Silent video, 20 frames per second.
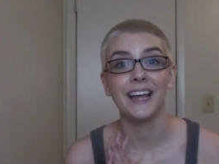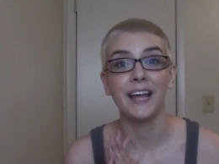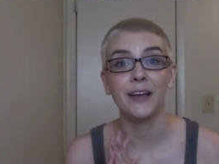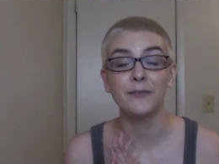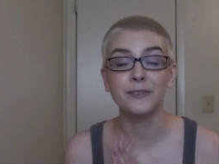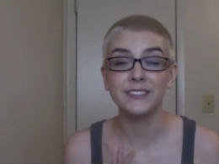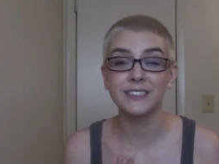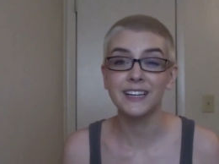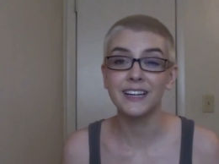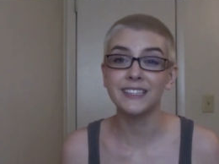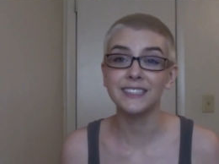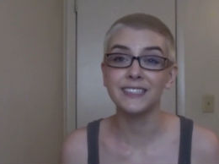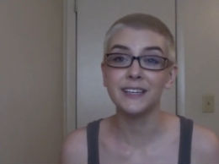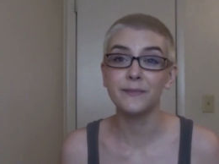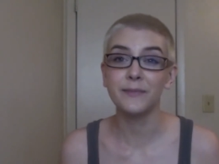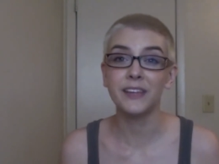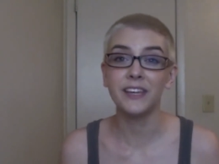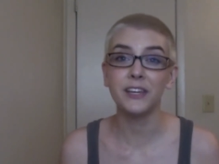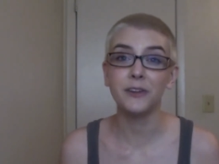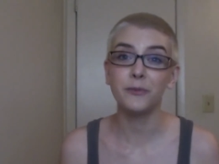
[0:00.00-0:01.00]
it was not
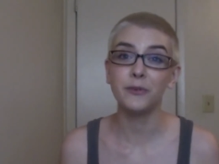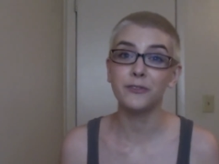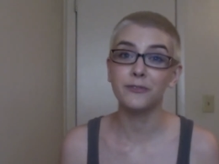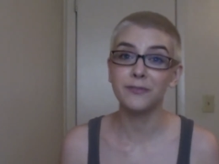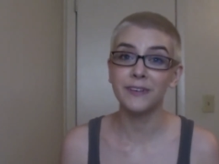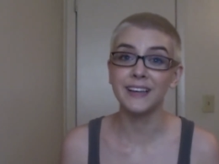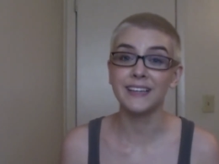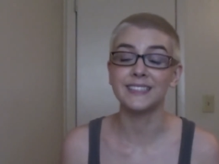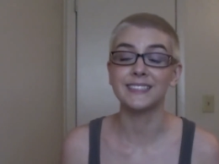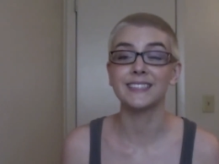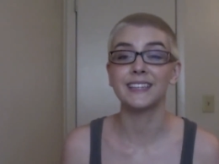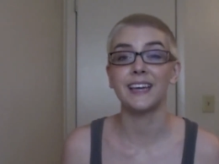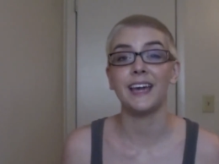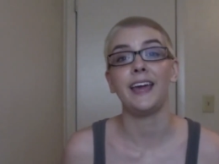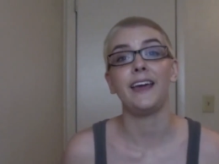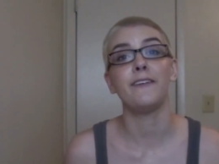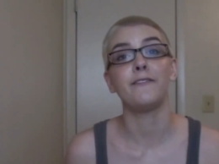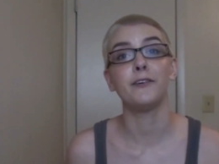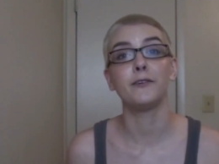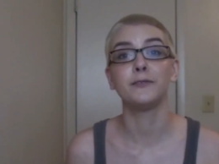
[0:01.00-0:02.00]
something you would risk
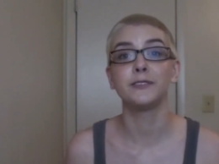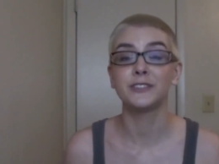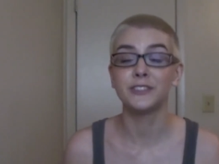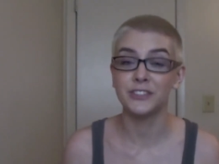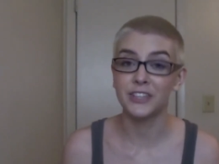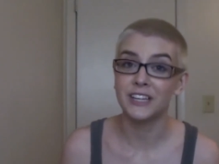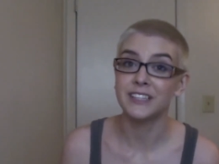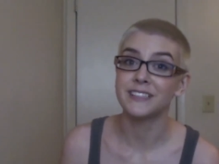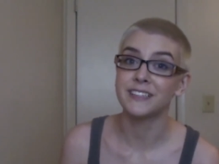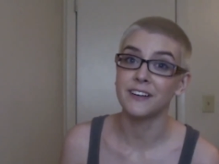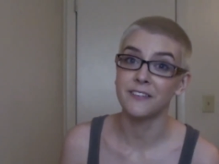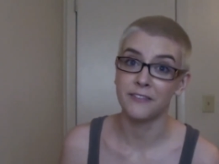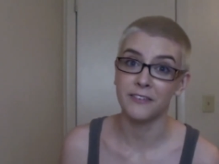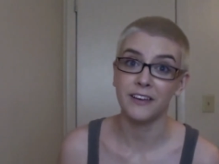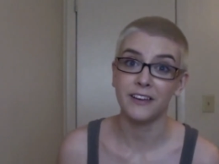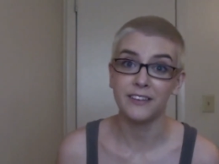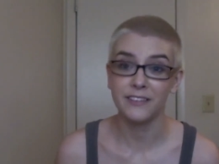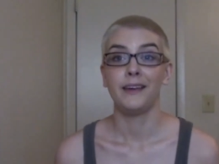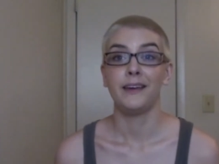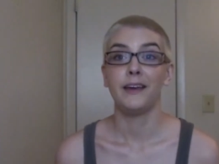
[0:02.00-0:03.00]
if it was just a
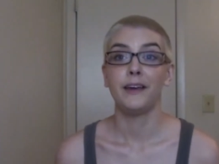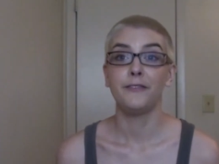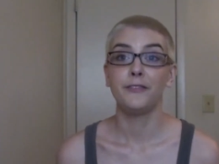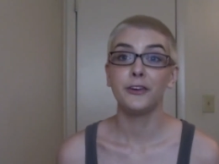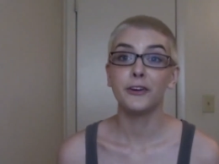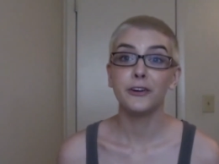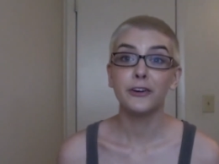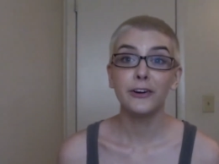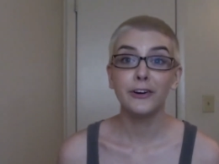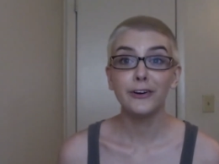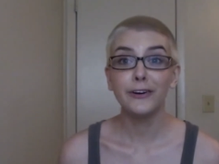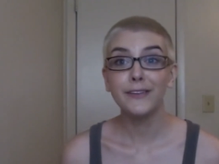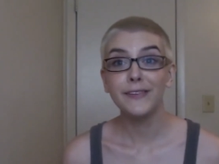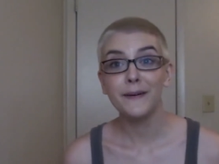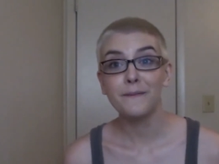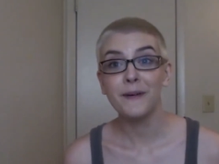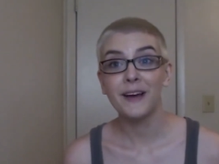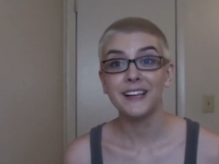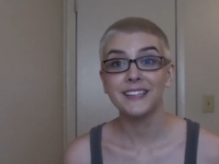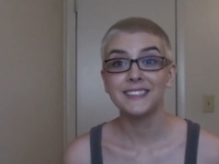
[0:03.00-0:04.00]
phase. If you're a girl,
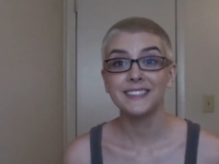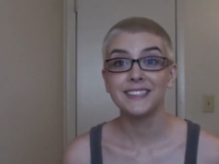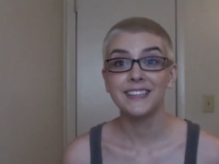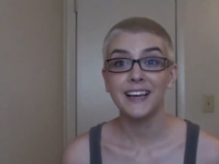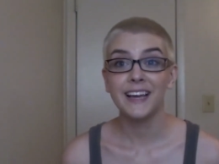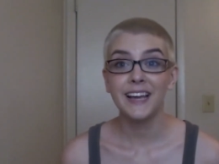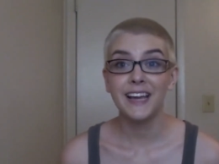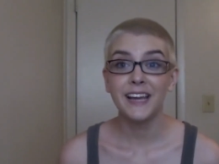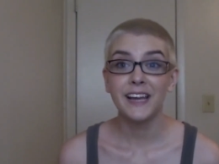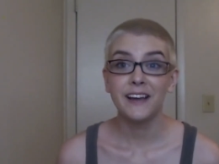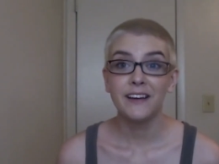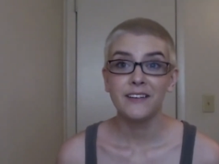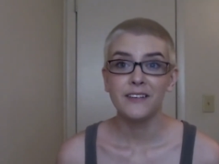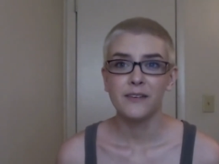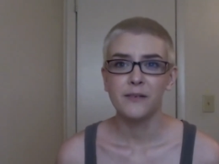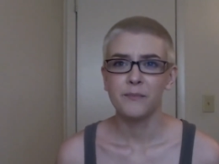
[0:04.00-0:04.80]
they might say,